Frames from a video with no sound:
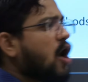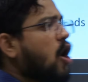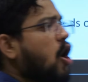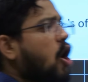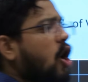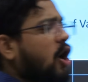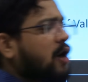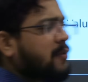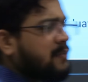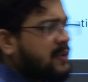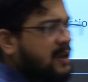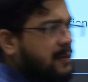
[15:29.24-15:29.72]

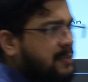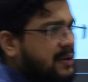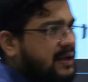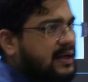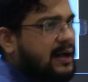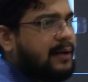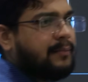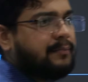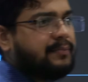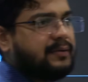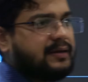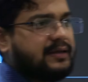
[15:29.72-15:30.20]
or maybe
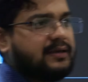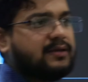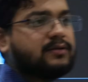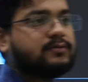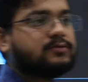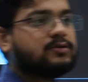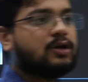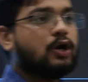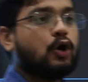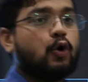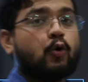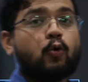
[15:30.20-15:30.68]

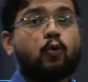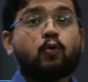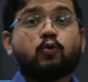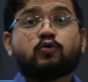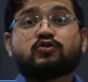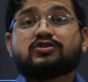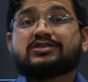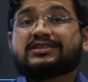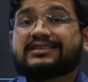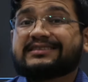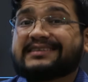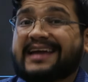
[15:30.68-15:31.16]
companies
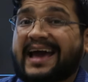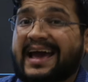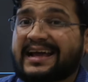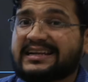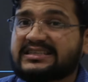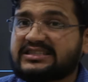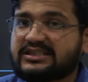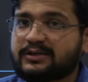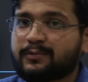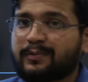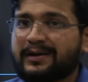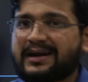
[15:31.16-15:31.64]
whose
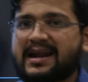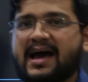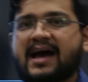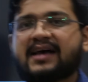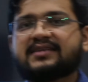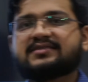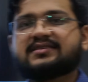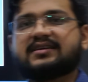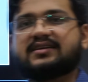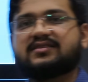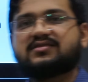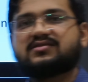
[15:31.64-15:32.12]
tangible
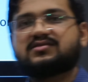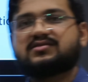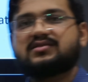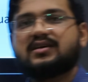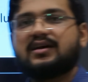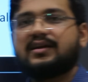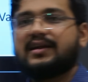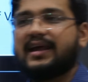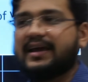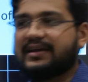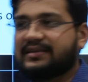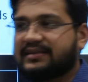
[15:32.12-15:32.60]
assets,
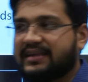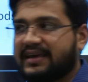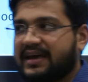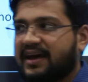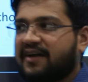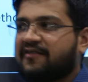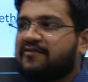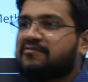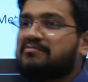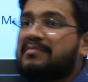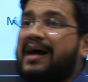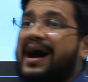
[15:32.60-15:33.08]
like they
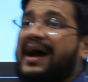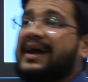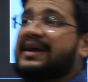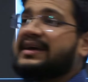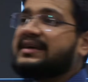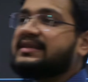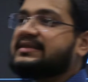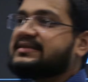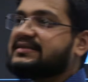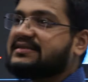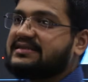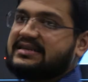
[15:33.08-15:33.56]
have
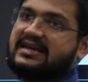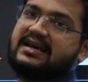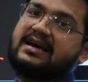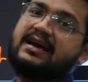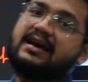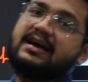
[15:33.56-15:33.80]
mines,